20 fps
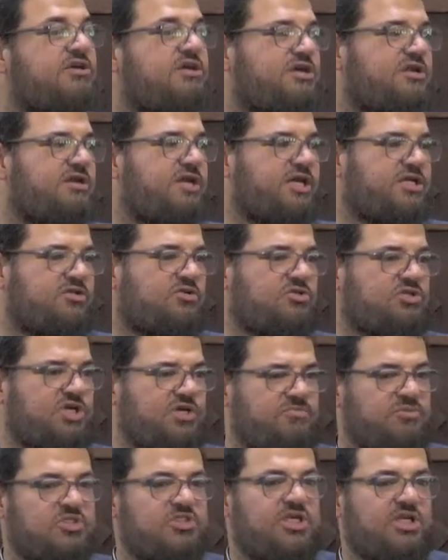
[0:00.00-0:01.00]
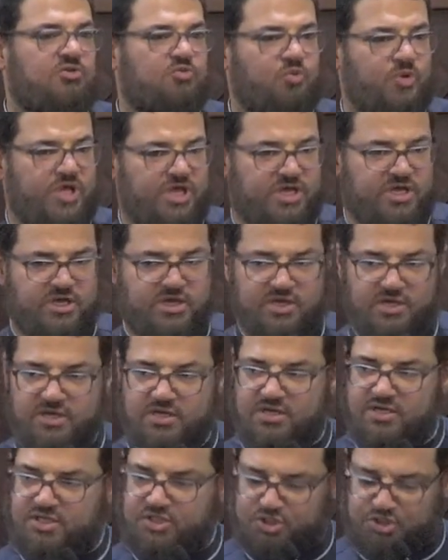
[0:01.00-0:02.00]
connected to Him is not weak,
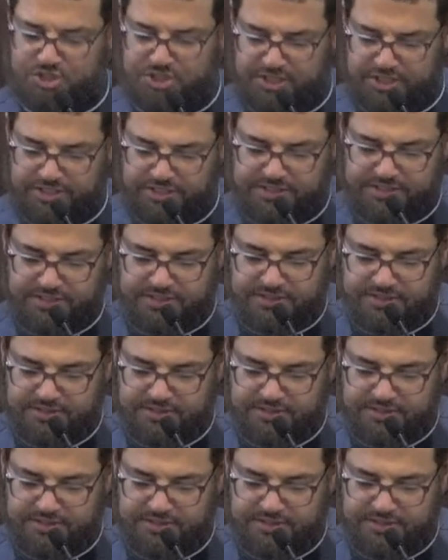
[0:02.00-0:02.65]
is good.